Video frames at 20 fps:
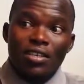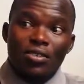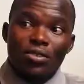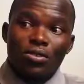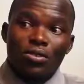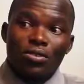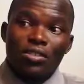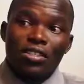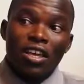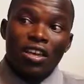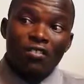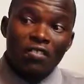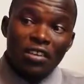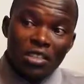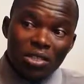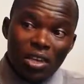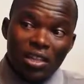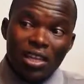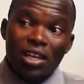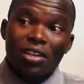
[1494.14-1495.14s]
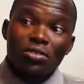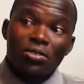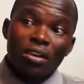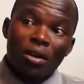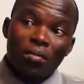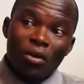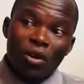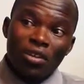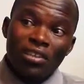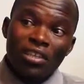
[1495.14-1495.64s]
So the first one that I talk
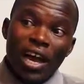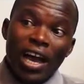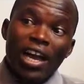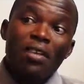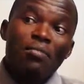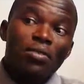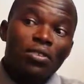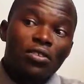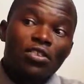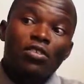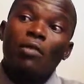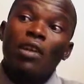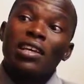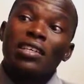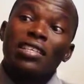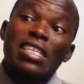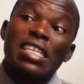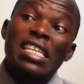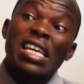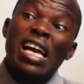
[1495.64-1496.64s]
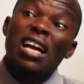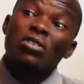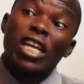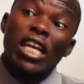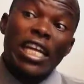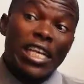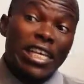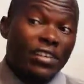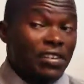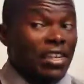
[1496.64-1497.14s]
about, the hyperosmolarity,
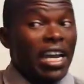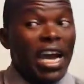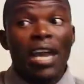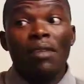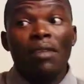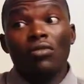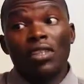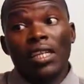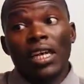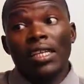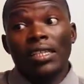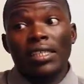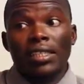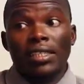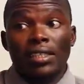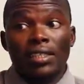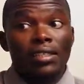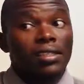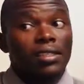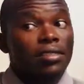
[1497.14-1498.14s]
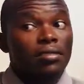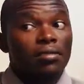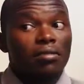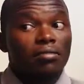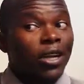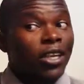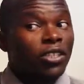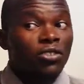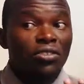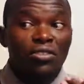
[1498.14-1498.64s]
actually has a high mortality rate.
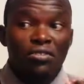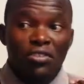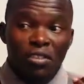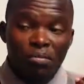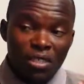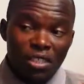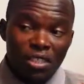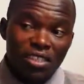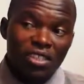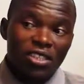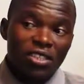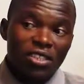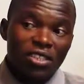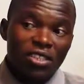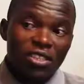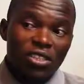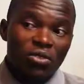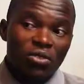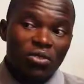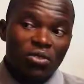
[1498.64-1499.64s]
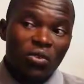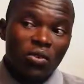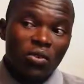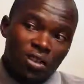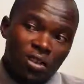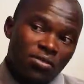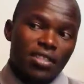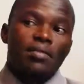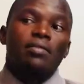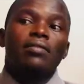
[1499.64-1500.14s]
Majority of the patients will actually
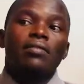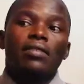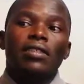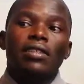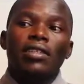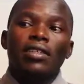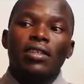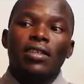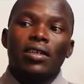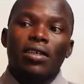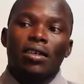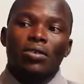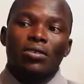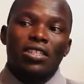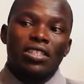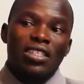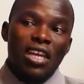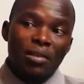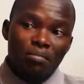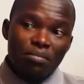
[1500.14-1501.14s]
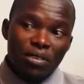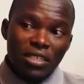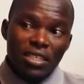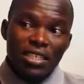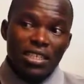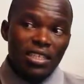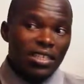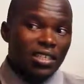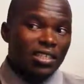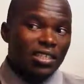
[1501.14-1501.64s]
lose them. With the
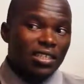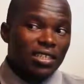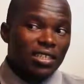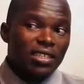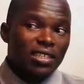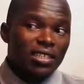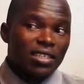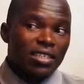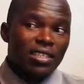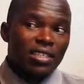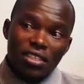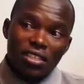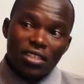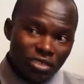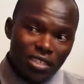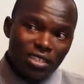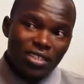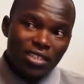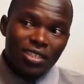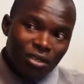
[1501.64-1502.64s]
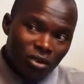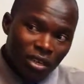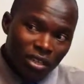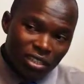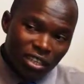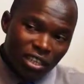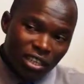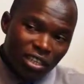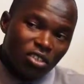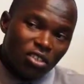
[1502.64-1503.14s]
diabetic ketoacidosis, the
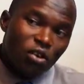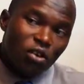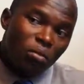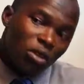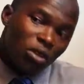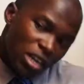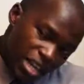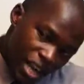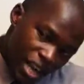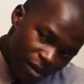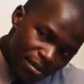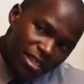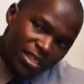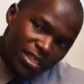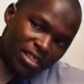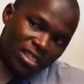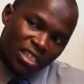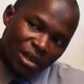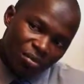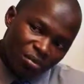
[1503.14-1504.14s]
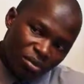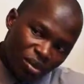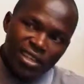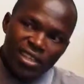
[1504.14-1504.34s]
one that commonly happens in type